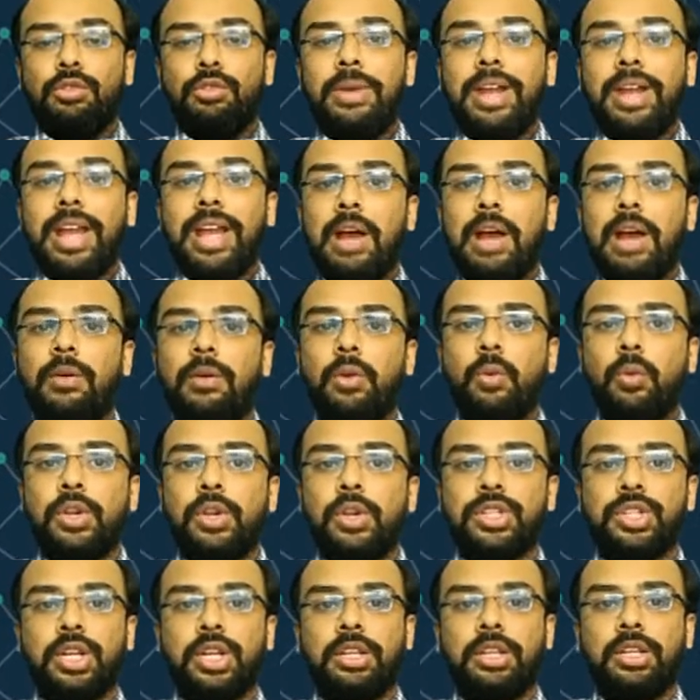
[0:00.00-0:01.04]
have a
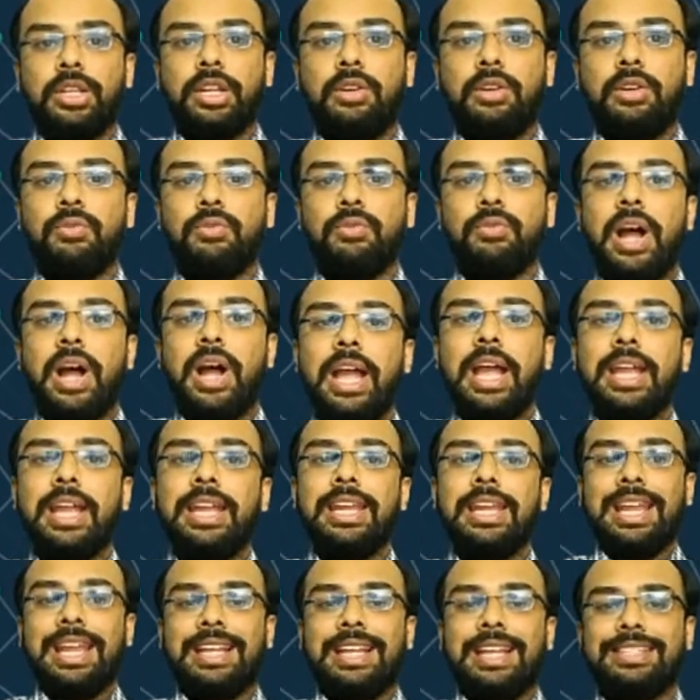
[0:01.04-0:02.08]
question that
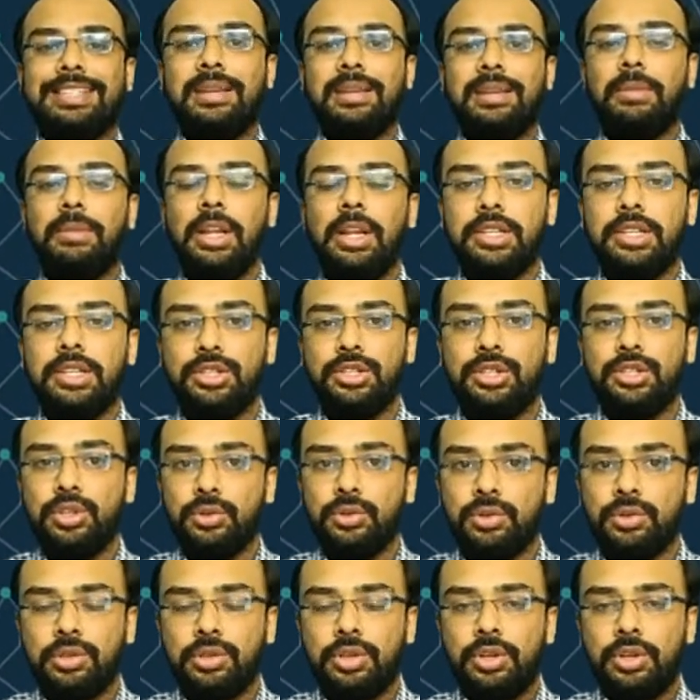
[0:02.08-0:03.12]
why XML is
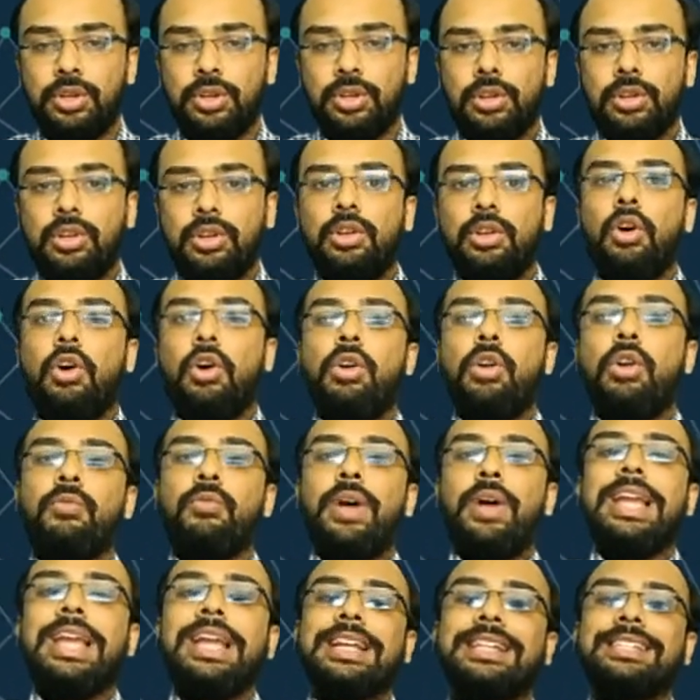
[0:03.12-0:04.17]
used or
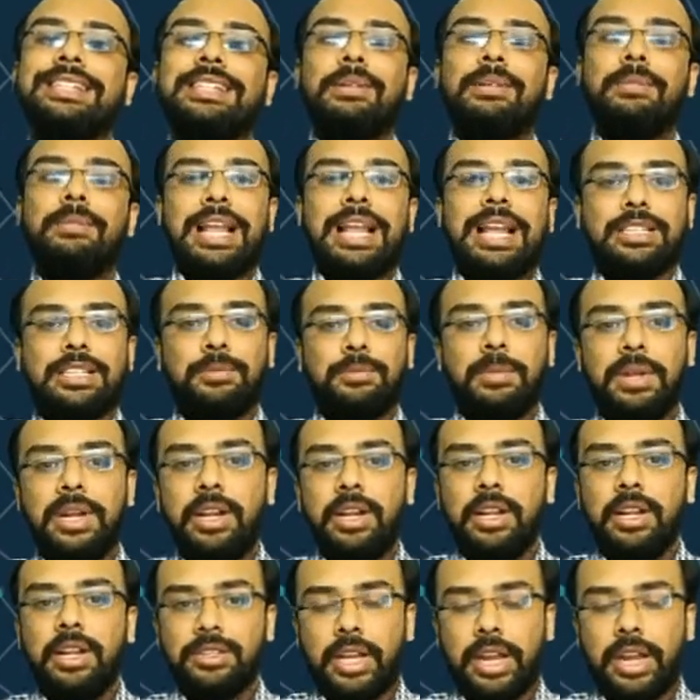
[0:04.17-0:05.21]
why XML has been
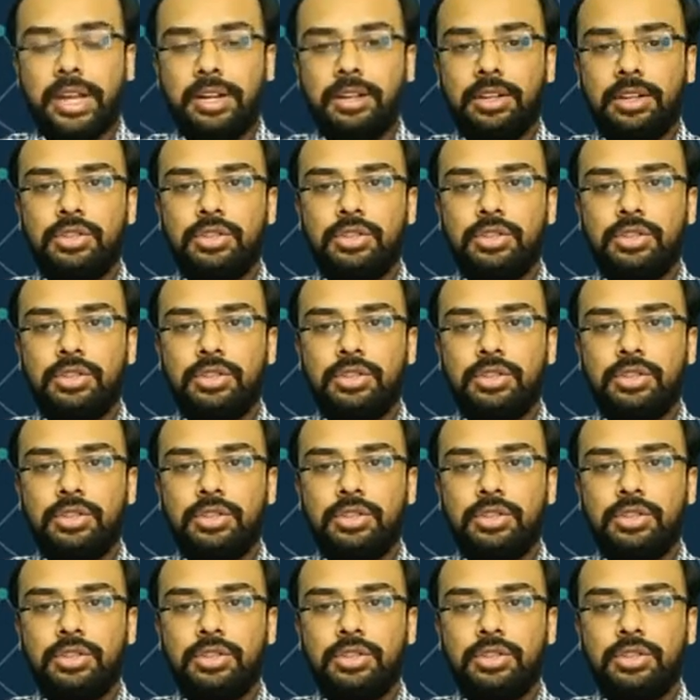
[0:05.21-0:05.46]
designed.